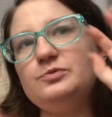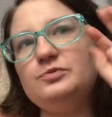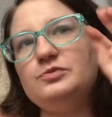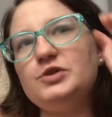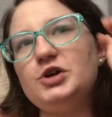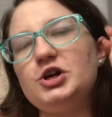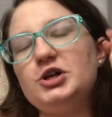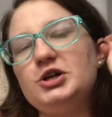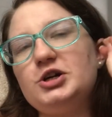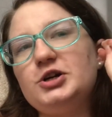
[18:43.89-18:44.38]

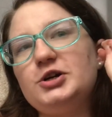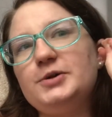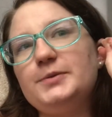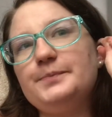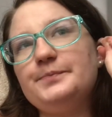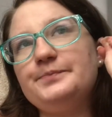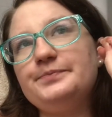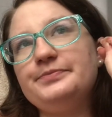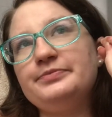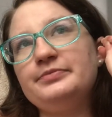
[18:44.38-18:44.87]
Her
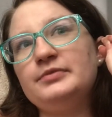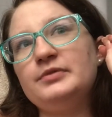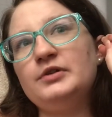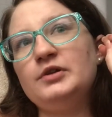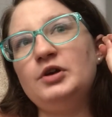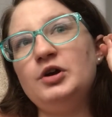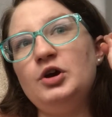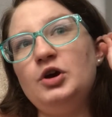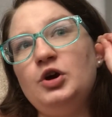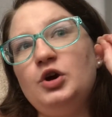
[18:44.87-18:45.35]

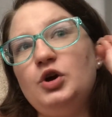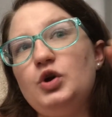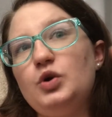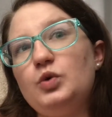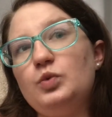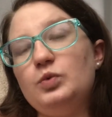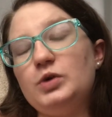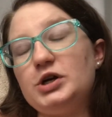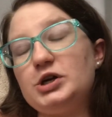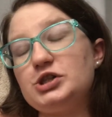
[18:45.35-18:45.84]

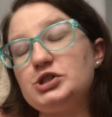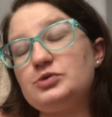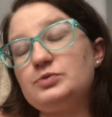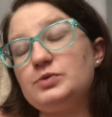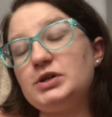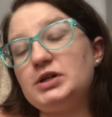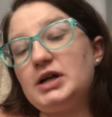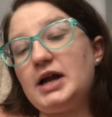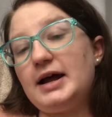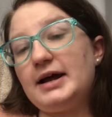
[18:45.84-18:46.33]
words
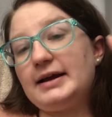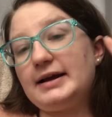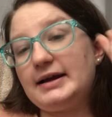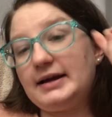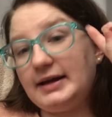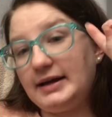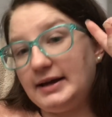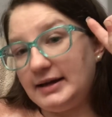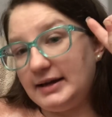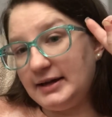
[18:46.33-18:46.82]
were not
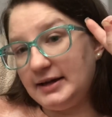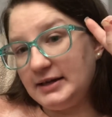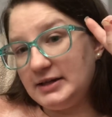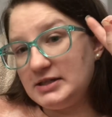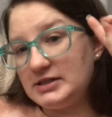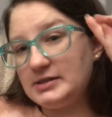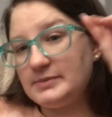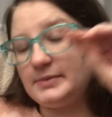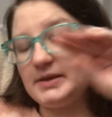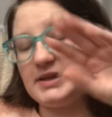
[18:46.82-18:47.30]

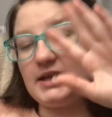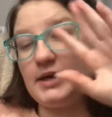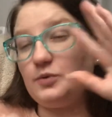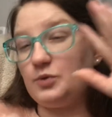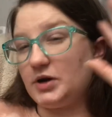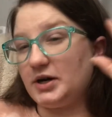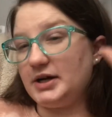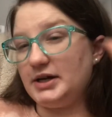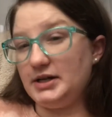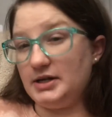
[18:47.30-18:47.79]
kind, but they
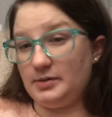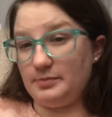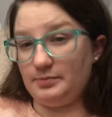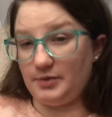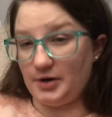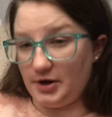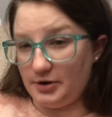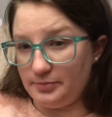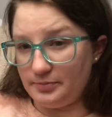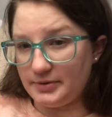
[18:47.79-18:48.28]
weren't
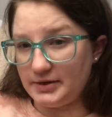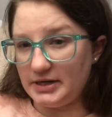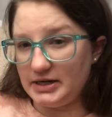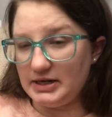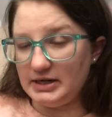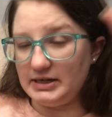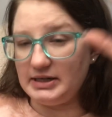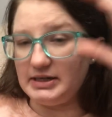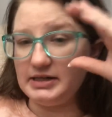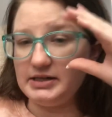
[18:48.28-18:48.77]

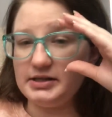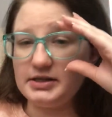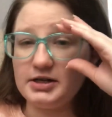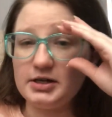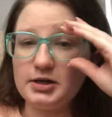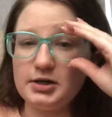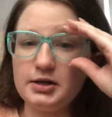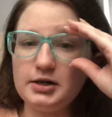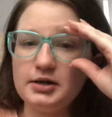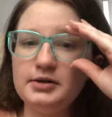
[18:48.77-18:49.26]
inappropriate
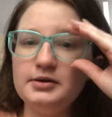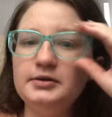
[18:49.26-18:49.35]
either.